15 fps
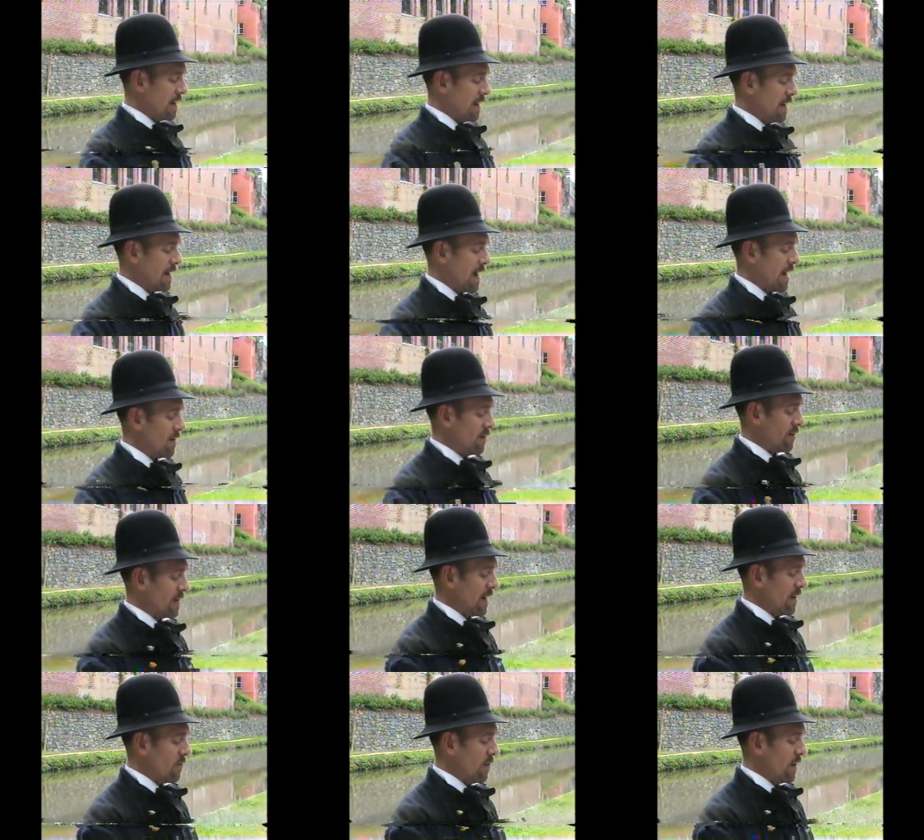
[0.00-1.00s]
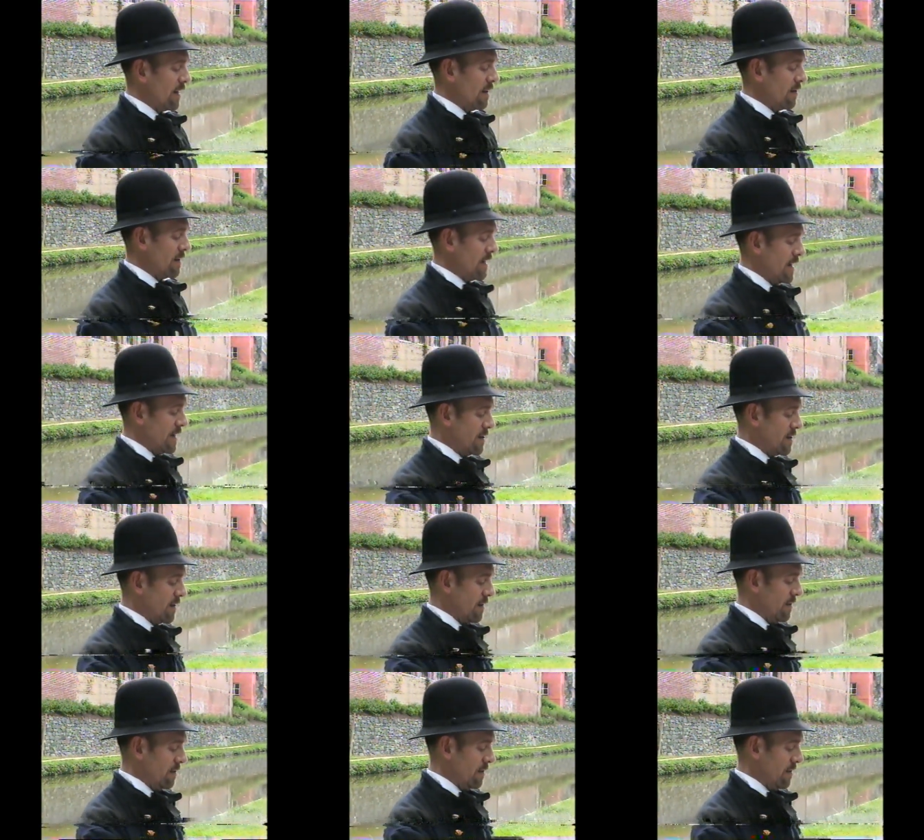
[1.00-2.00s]
and I don't think we need
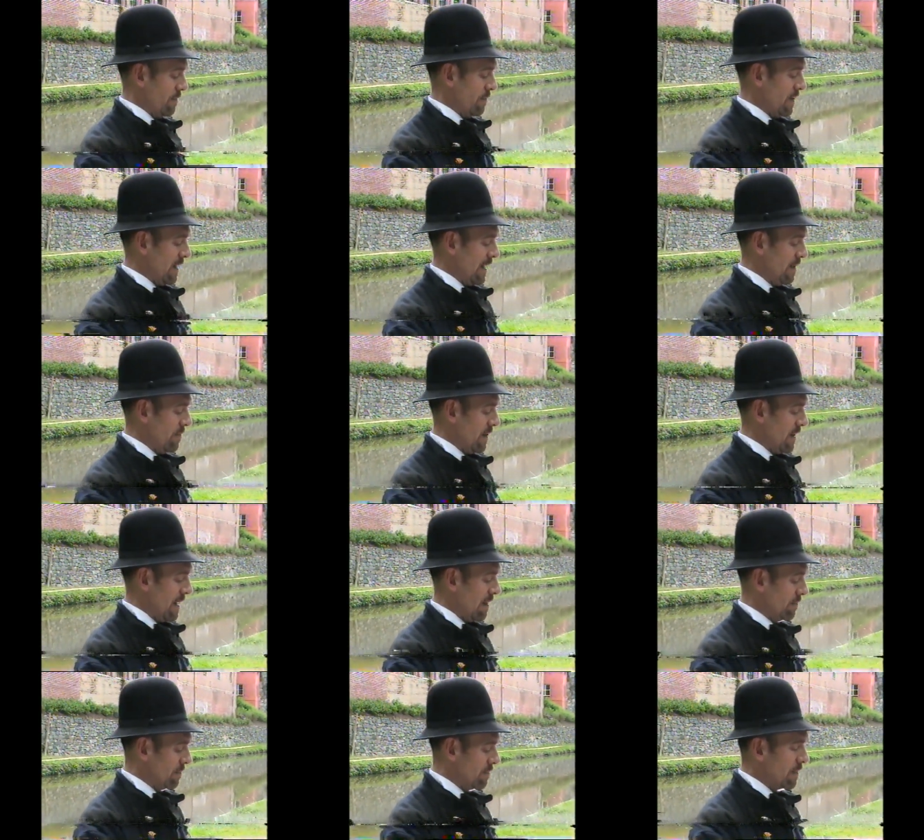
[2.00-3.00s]
to belabor that.